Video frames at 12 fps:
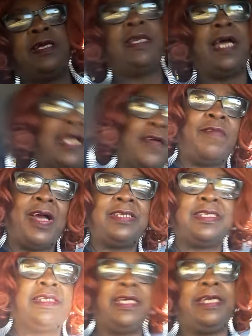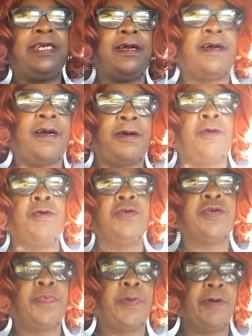Like if I see an
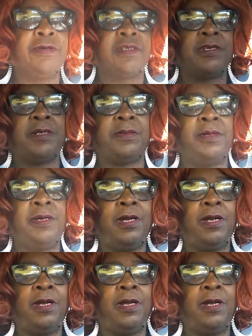older person